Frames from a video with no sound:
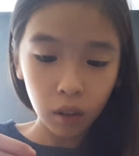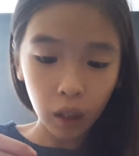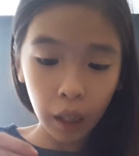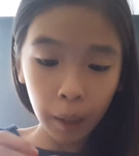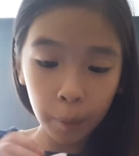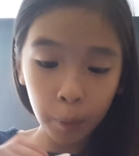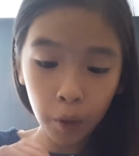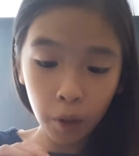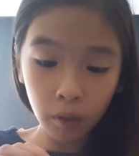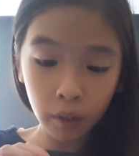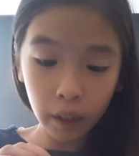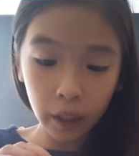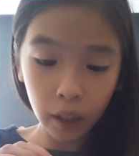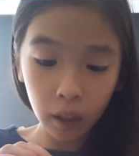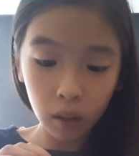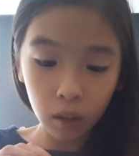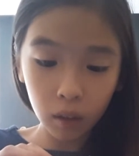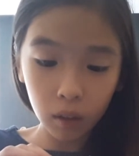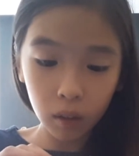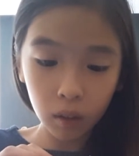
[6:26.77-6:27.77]
I broke
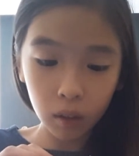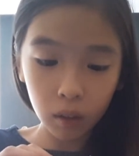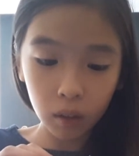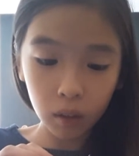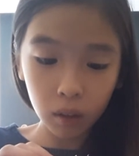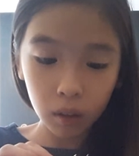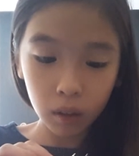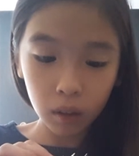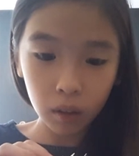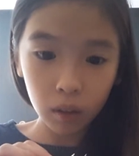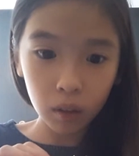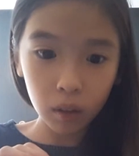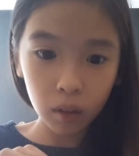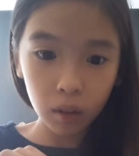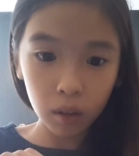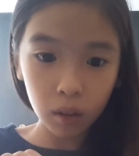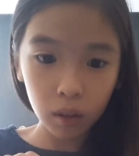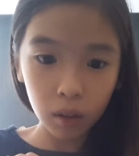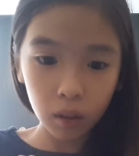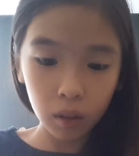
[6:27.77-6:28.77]
it!
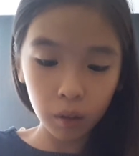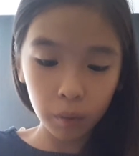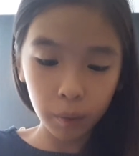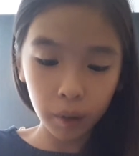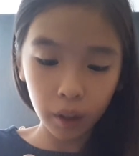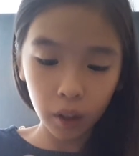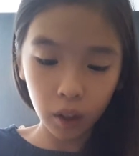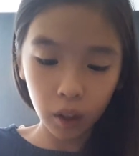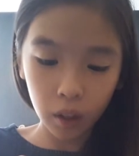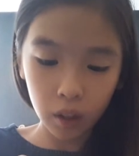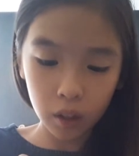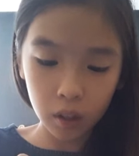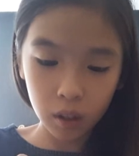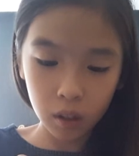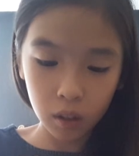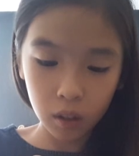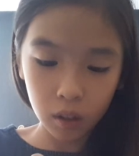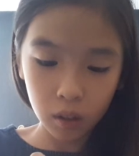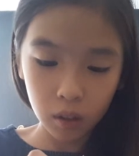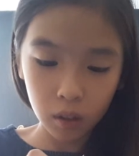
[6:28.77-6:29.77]
Oh my
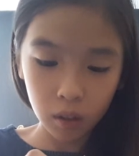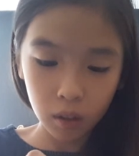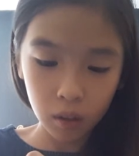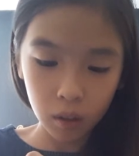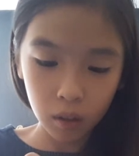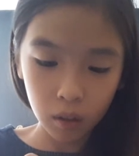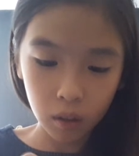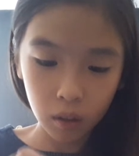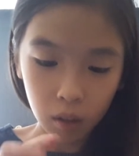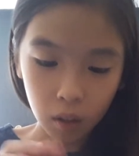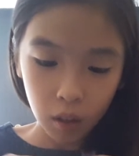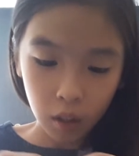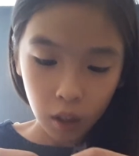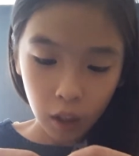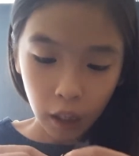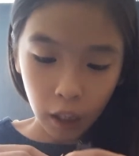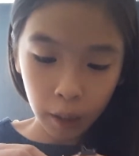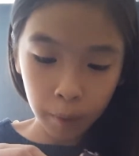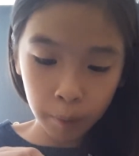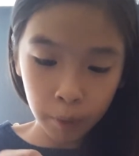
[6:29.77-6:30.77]
gosh.
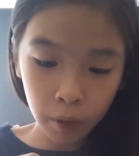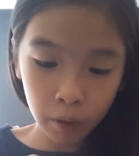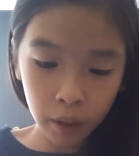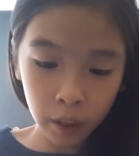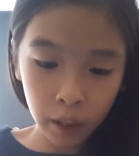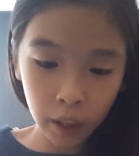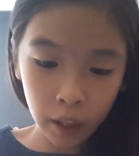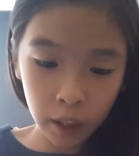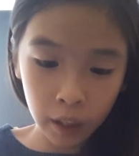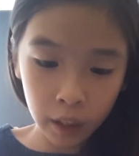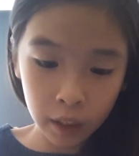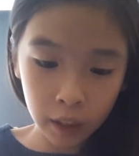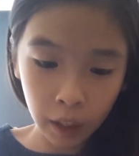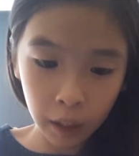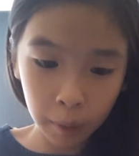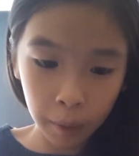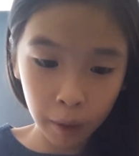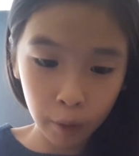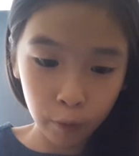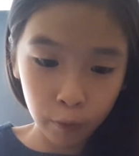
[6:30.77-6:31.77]
I broke it and it's
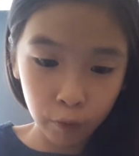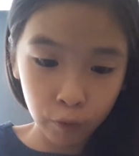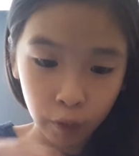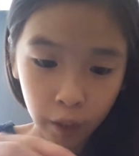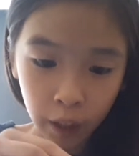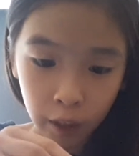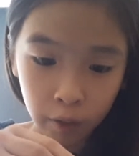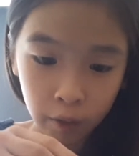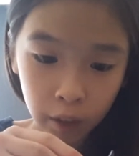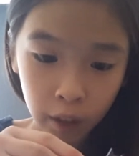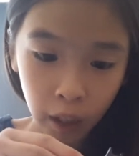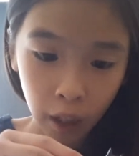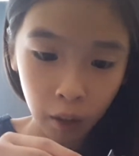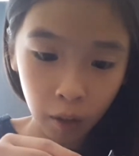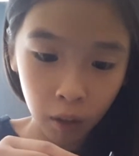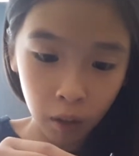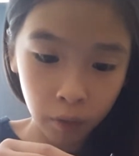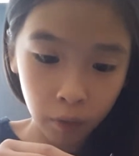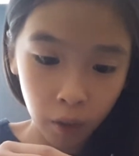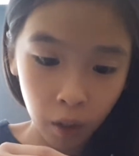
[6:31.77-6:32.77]
like my favorite
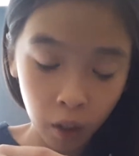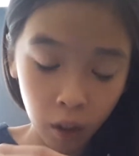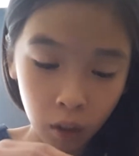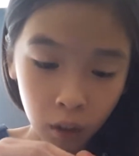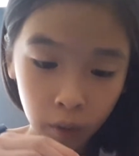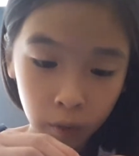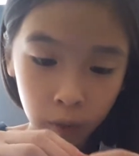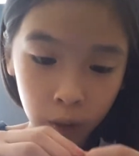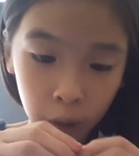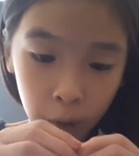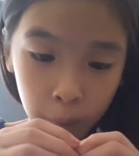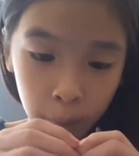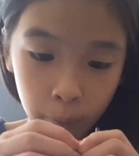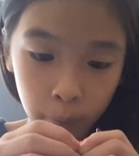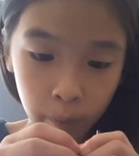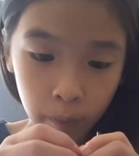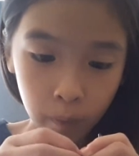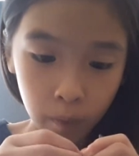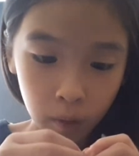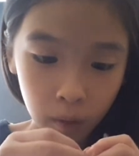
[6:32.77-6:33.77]
out of all of them.
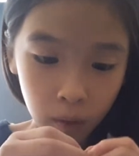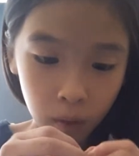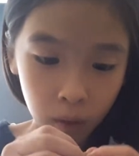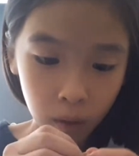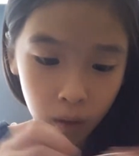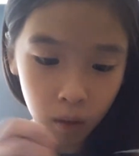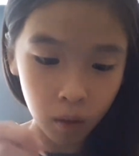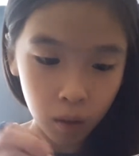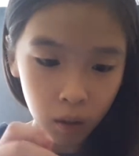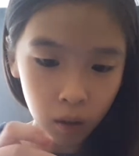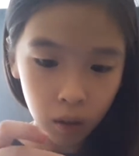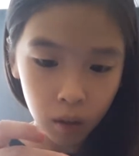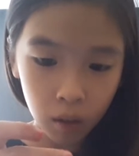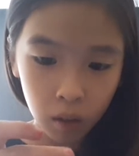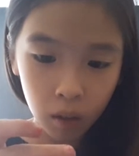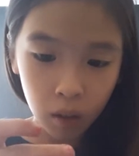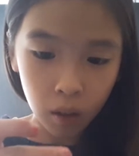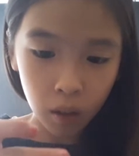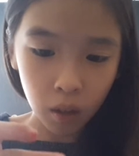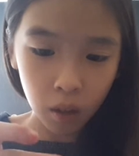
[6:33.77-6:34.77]

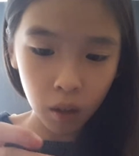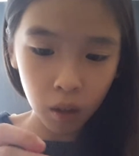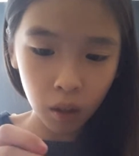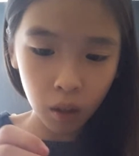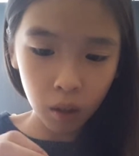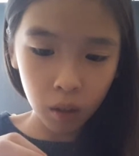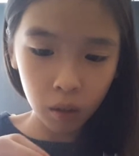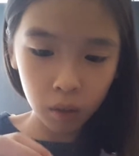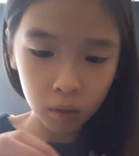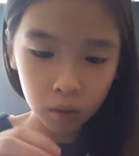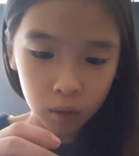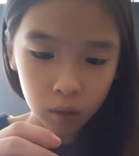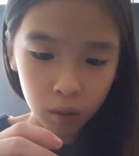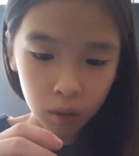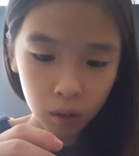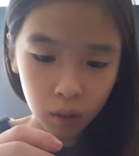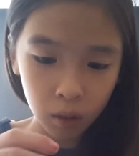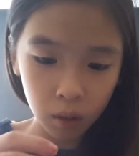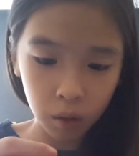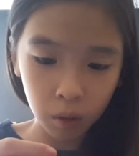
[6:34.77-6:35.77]
Oh
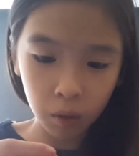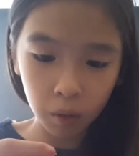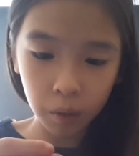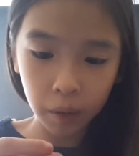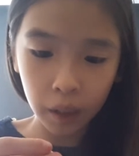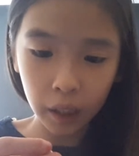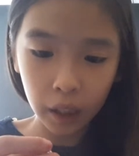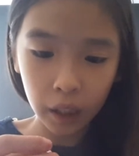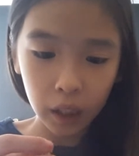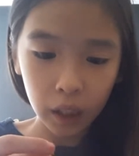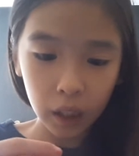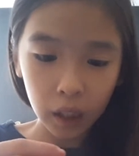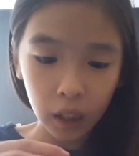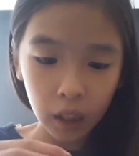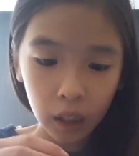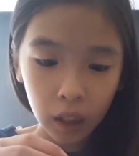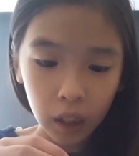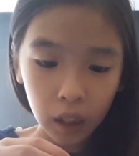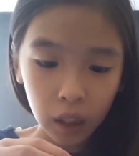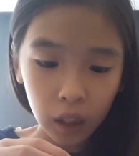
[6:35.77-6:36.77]
no.
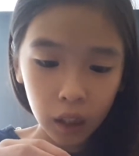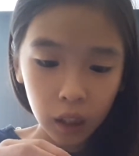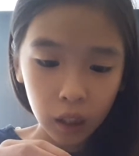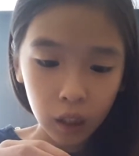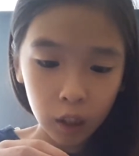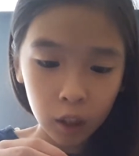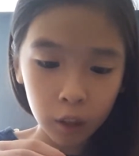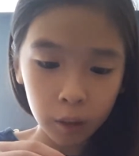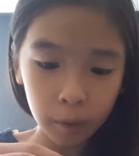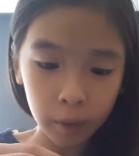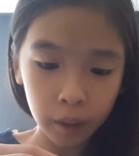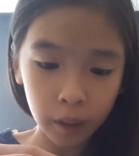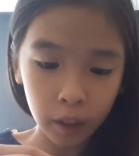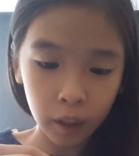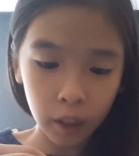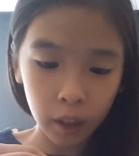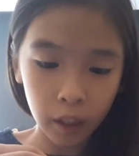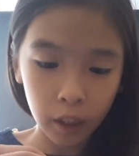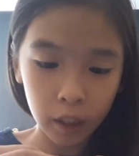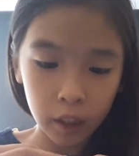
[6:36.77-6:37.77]
Oh my
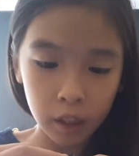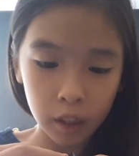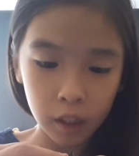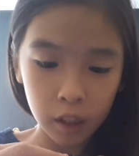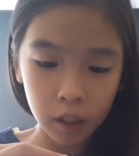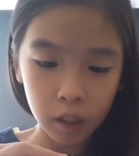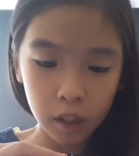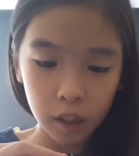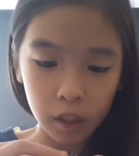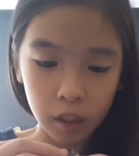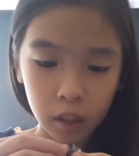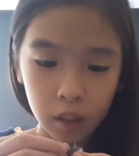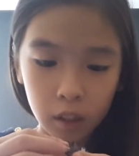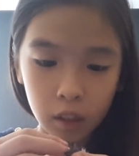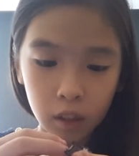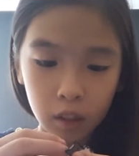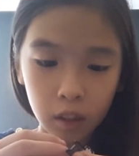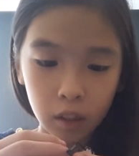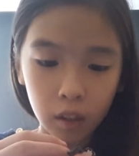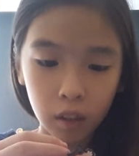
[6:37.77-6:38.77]
gosh.
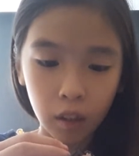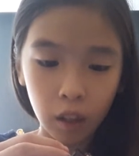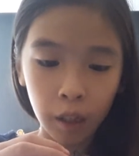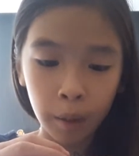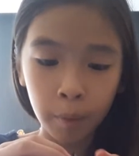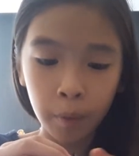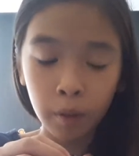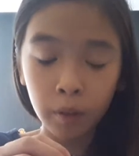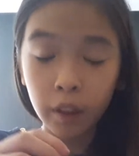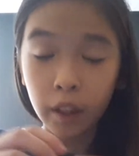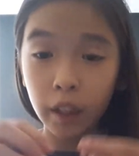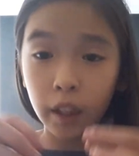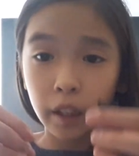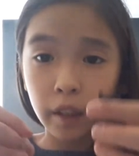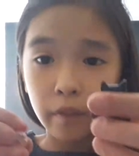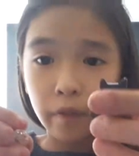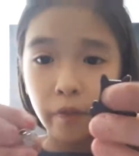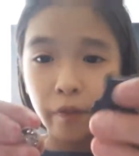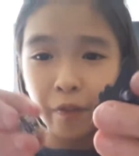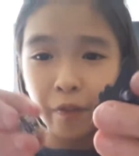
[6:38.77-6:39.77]
I broke it.